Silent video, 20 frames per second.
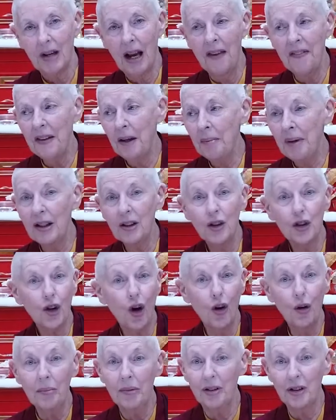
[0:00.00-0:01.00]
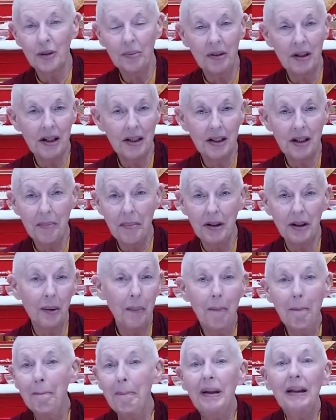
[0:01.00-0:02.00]
And they make so much money that they
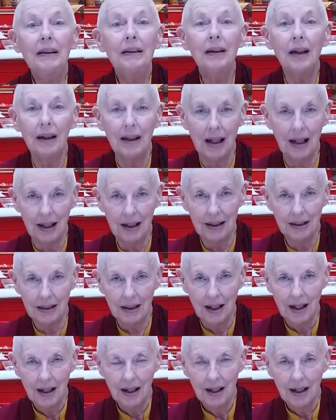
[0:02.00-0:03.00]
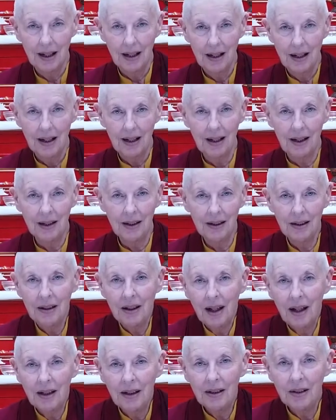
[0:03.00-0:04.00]
become billionaires.
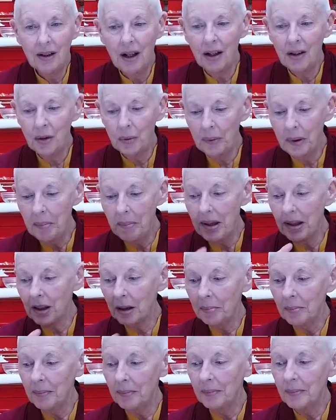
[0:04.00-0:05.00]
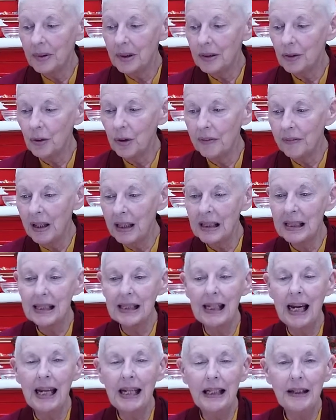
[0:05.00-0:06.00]
And we become sort of
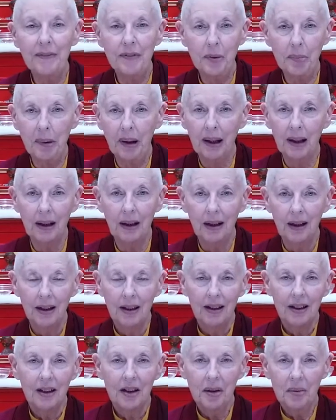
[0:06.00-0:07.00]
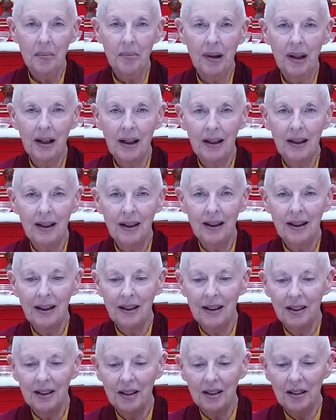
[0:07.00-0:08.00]
enslaved by
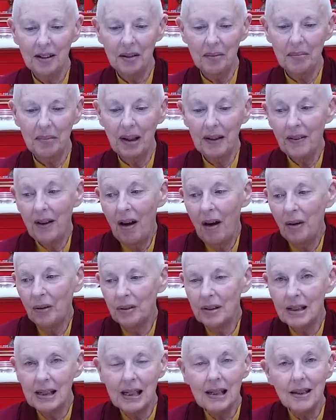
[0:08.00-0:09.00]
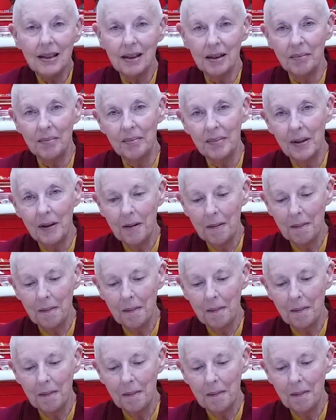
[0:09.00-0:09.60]
the whole system.